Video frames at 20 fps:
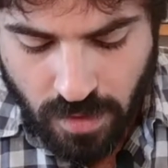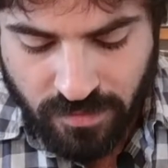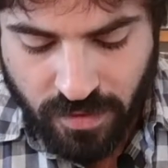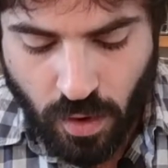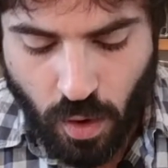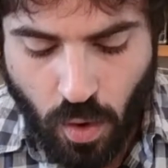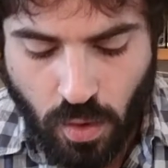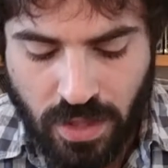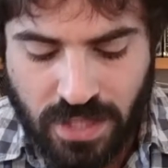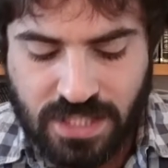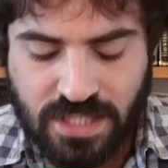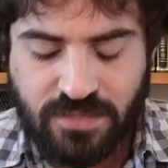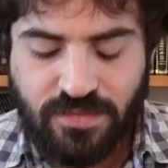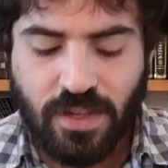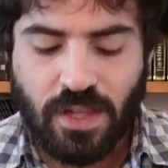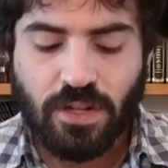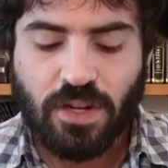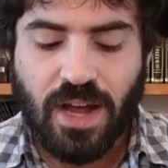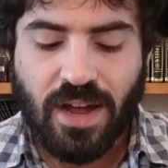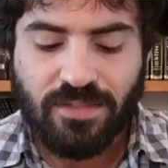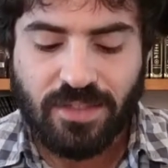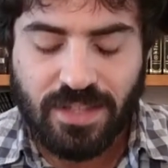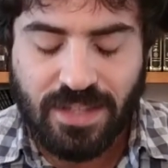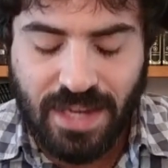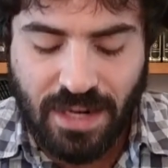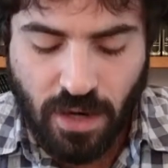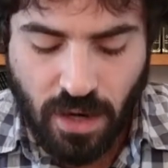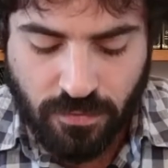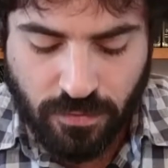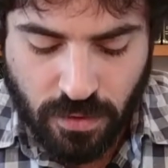it's tefillin, you have to
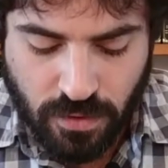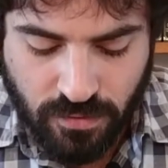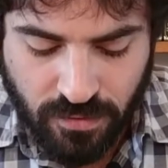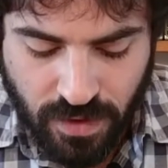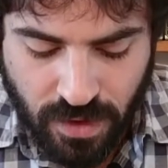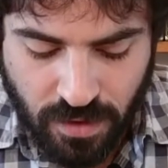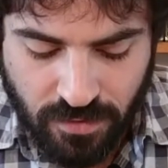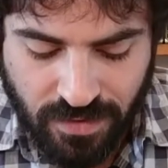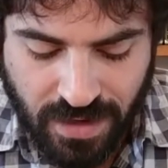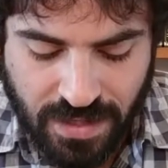take off your tefillin.